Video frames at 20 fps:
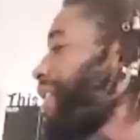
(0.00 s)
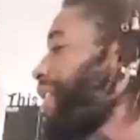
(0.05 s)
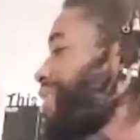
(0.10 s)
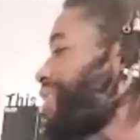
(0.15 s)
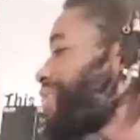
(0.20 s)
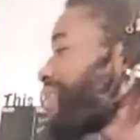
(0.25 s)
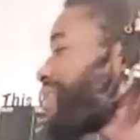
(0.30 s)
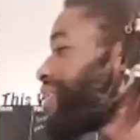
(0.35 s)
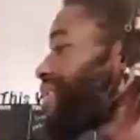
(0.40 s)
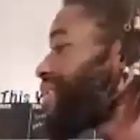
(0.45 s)
feel
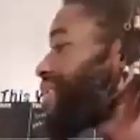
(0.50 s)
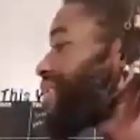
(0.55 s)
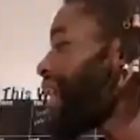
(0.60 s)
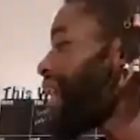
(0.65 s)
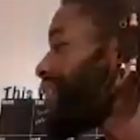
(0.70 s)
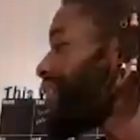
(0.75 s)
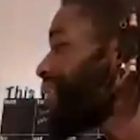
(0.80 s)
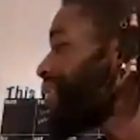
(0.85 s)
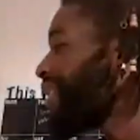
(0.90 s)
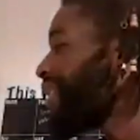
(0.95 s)
like these are just
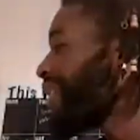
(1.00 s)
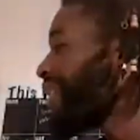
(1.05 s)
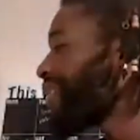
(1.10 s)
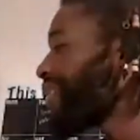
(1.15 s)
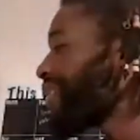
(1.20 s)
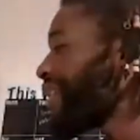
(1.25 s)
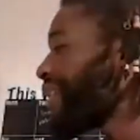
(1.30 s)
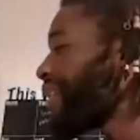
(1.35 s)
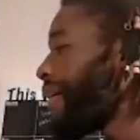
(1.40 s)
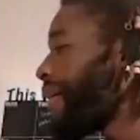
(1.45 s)
the kind of
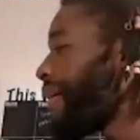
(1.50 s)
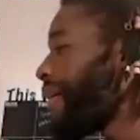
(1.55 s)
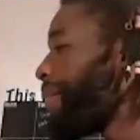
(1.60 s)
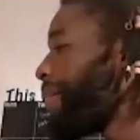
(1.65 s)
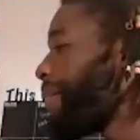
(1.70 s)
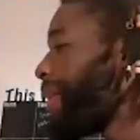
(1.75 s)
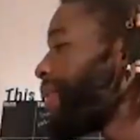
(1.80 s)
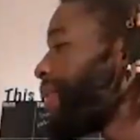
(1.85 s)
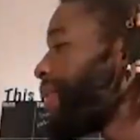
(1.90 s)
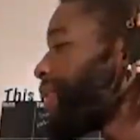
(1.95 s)
things
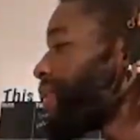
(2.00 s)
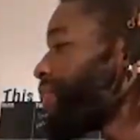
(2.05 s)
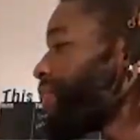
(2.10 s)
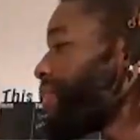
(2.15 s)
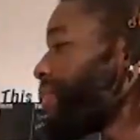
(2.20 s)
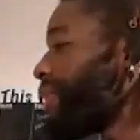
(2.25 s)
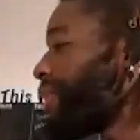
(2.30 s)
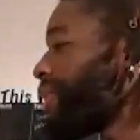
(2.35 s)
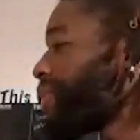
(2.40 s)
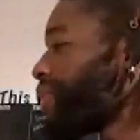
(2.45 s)
that may
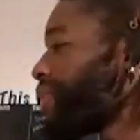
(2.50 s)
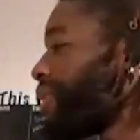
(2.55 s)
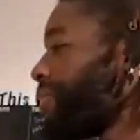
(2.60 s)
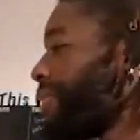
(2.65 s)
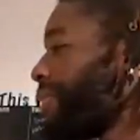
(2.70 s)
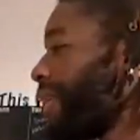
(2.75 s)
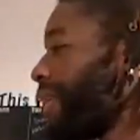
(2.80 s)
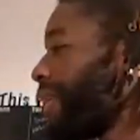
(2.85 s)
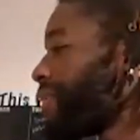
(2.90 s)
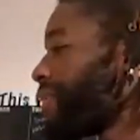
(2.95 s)
just
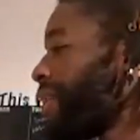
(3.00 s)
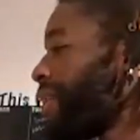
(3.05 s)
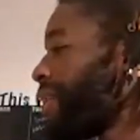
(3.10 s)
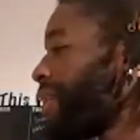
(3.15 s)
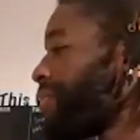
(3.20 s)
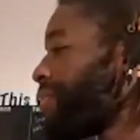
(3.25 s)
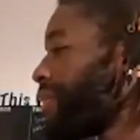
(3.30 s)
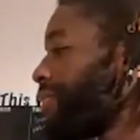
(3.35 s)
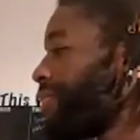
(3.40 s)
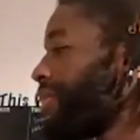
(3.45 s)
potentially
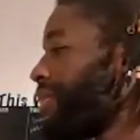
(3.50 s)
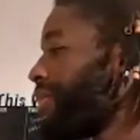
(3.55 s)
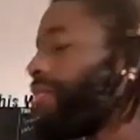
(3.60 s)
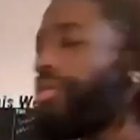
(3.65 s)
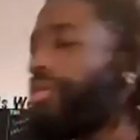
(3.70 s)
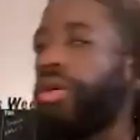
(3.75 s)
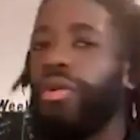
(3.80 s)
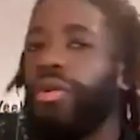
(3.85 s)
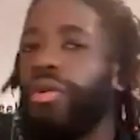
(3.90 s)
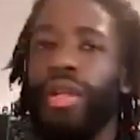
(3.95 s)
make Tems a
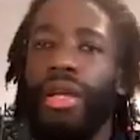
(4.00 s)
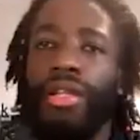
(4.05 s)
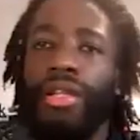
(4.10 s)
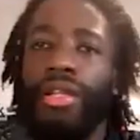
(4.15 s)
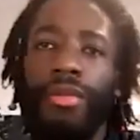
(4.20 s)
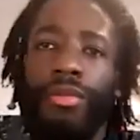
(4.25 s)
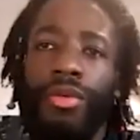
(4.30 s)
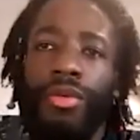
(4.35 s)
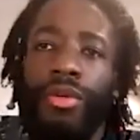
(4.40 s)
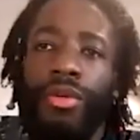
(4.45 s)
bit more
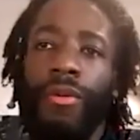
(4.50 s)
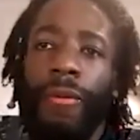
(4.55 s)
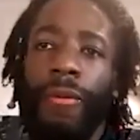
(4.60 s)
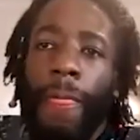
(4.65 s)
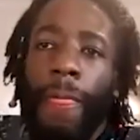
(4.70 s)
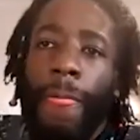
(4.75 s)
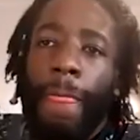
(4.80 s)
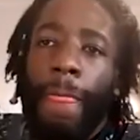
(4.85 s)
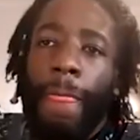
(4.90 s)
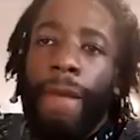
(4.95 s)

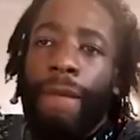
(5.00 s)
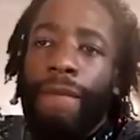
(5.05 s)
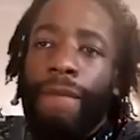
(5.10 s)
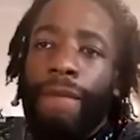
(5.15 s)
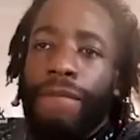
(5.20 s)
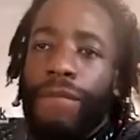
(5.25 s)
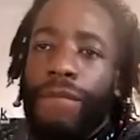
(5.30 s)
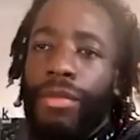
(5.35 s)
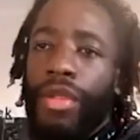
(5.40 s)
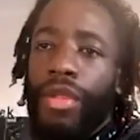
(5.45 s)
relatable.
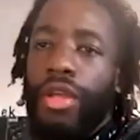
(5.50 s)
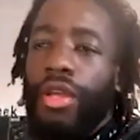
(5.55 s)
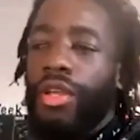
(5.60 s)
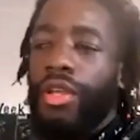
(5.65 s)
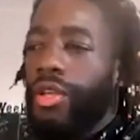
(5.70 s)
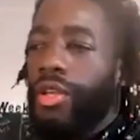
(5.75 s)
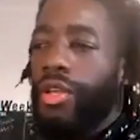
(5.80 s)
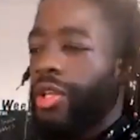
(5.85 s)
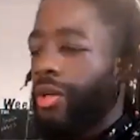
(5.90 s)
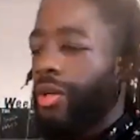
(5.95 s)
Yeah,
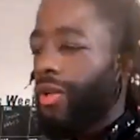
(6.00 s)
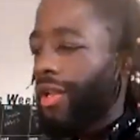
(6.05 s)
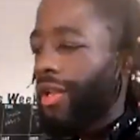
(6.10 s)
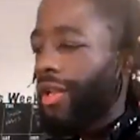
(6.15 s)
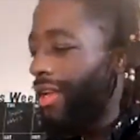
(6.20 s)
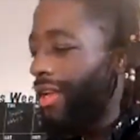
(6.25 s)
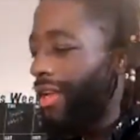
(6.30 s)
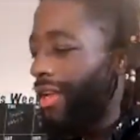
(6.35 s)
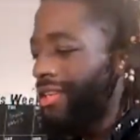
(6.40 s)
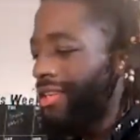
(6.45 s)
yeah.
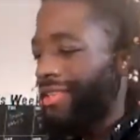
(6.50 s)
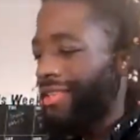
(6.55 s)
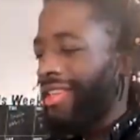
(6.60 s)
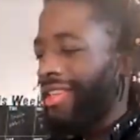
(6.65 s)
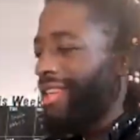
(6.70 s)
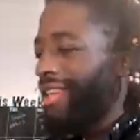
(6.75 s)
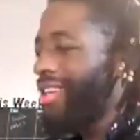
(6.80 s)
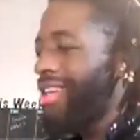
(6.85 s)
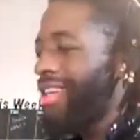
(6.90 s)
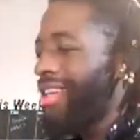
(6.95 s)
You know, like
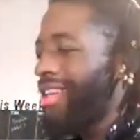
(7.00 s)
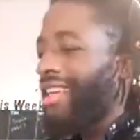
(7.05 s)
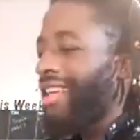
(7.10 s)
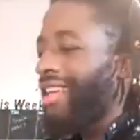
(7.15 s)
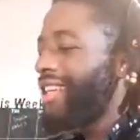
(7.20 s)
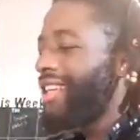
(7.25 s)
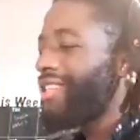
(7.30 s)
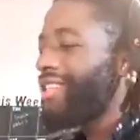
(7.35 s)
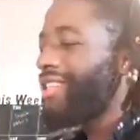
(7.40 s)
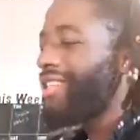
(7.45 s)

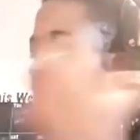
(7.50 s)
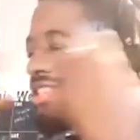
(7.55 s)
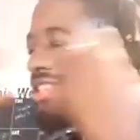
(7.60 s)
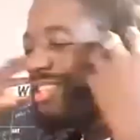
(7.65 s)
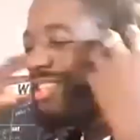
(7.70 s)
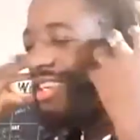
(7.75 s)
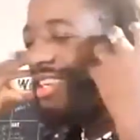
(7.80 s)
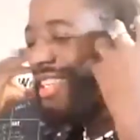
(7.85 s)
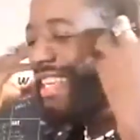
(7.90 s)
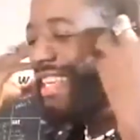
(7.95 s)

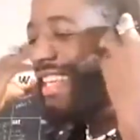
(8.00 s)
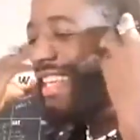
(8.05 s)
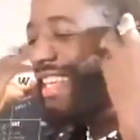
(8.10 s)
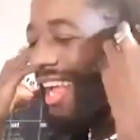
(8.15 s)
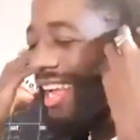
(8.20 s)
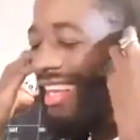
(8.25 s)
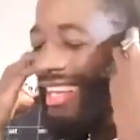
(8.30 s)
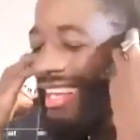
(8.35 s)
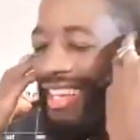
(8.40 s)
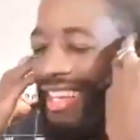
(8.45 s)
it's just
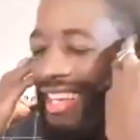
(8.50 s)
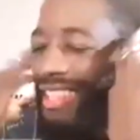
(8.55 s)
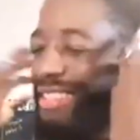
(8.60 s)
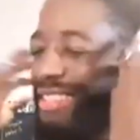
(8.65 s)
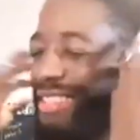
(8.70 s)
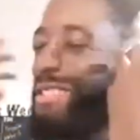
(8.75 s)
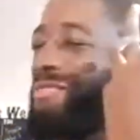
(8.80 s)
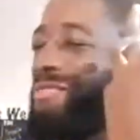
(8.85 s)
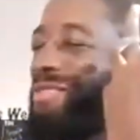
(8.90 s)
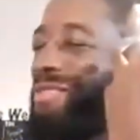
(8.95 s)
such a like.
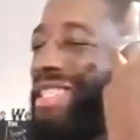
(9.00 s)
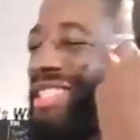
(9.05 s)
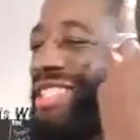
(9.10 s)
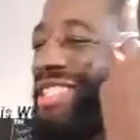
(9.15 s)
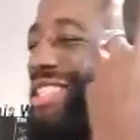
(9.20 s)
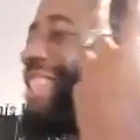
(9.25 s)
What do you